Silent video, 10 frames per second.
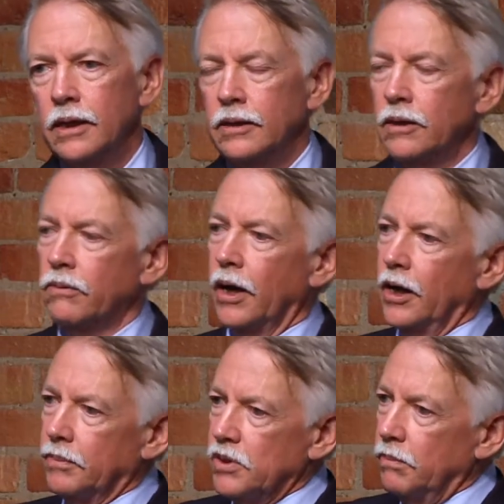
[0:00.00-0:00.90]
and then
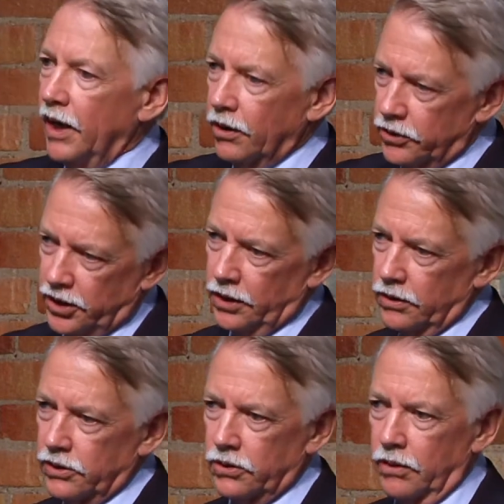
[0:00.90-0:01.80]
right up to Bears
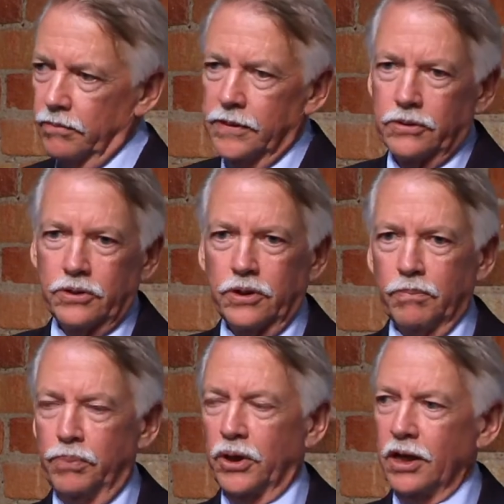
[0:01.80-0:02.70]
Ears. Sort of those are
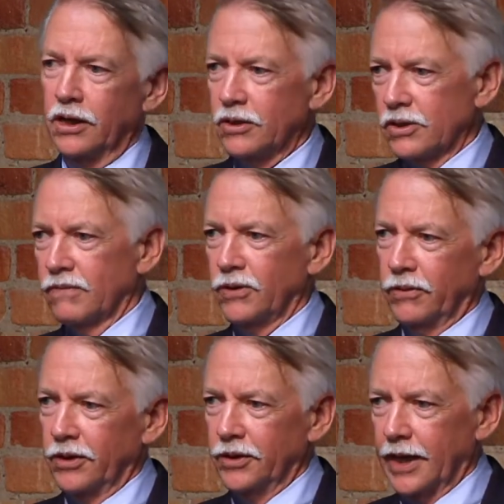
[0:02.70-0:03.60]
your bookends if you
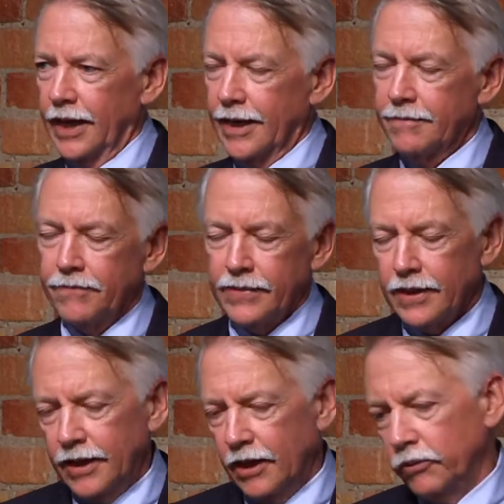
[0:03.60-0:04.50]
want to look at it.
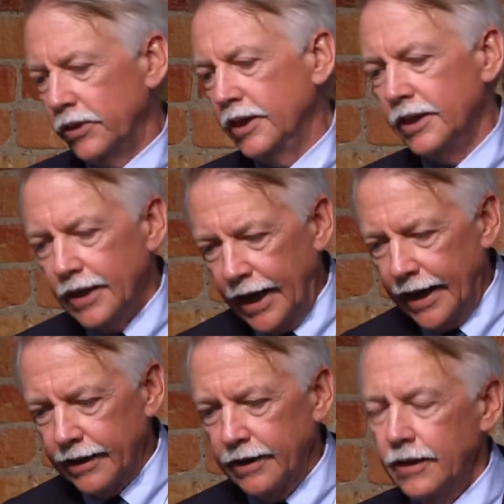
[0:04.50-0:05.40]
And within
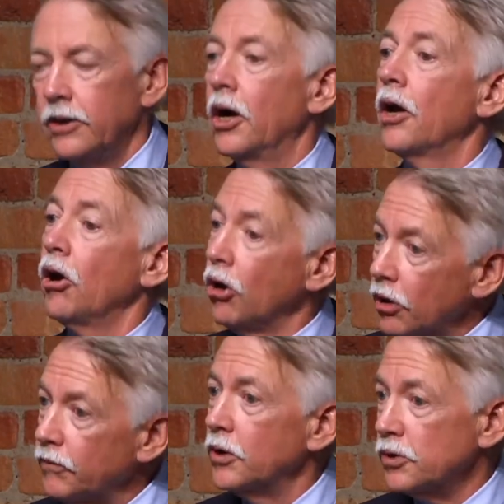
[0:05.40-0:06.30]
that, not
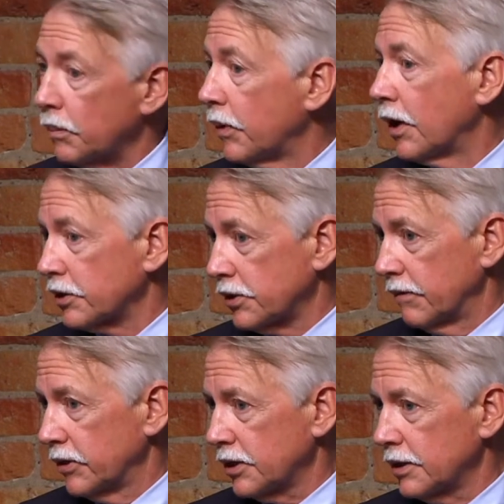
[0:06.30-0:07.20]
all of those are Park
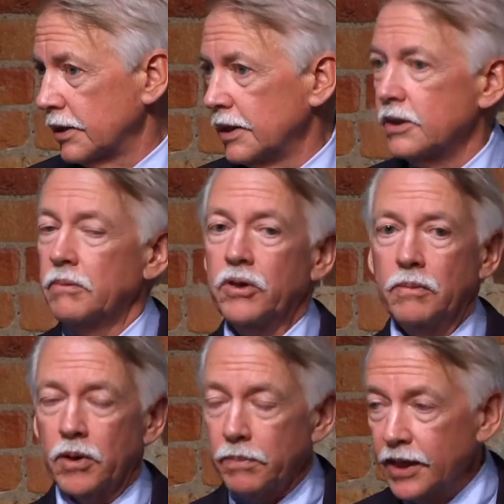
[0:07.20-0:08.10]
Service. Some of
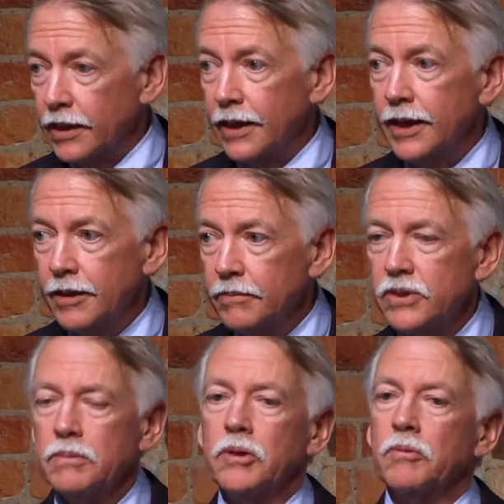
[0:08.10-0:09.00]
them are BLM,
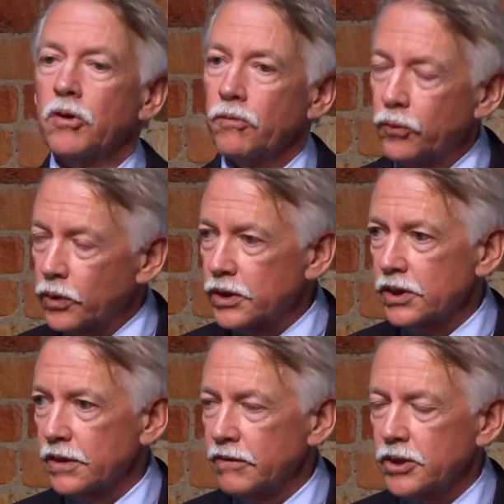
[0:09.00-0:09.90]
some of them are Forest
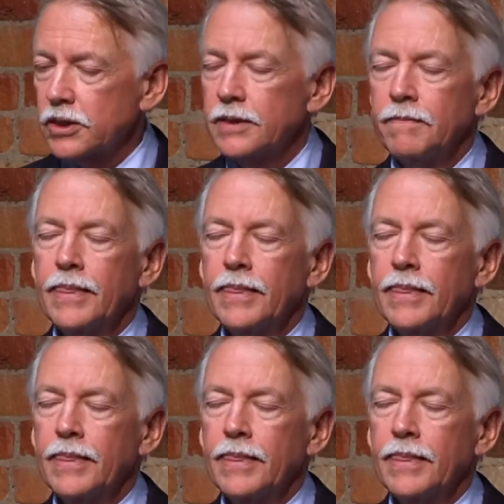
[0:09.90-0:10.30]
Service,